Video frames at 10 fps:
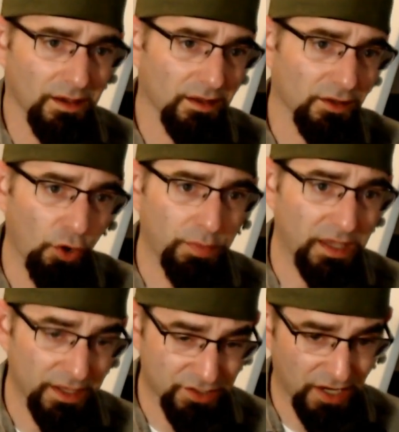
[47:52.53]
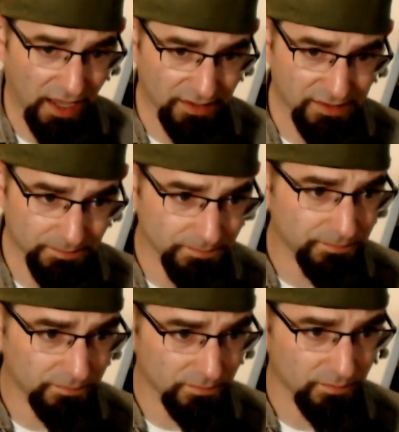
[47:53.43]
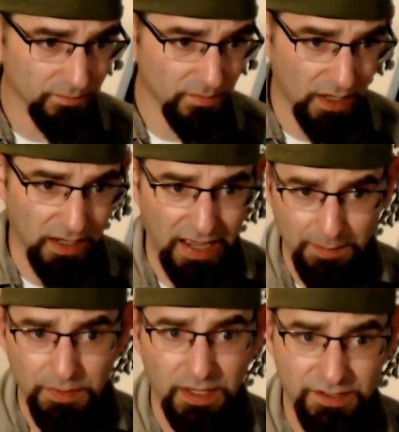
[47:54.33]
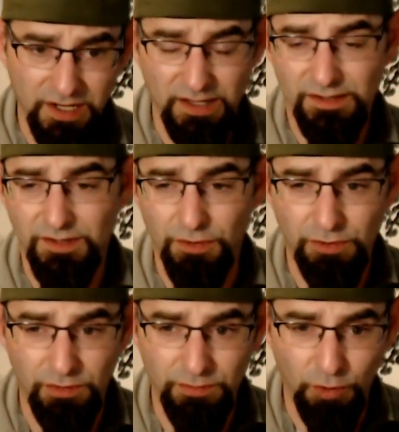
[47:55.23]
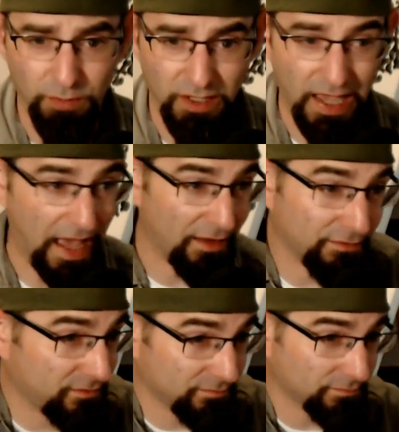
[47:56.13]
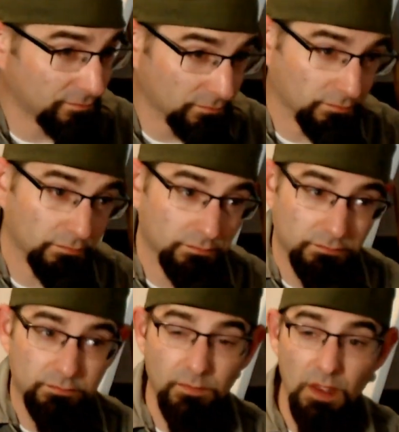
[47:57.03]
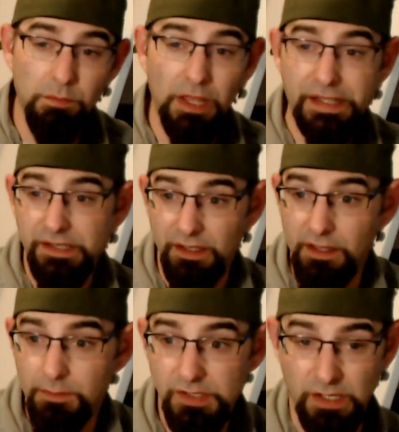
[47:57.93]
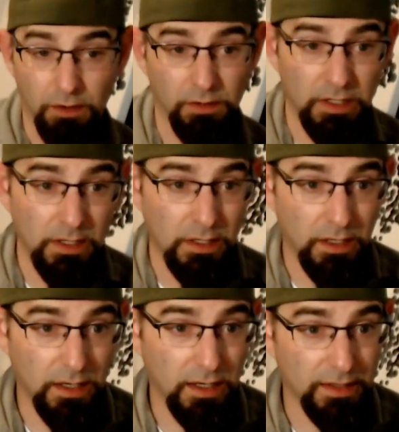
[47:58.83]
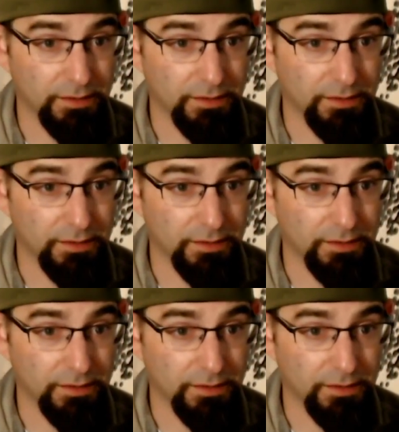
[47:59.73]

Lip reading: low pH tanks. High pH tanks don't normally have plants in them, so I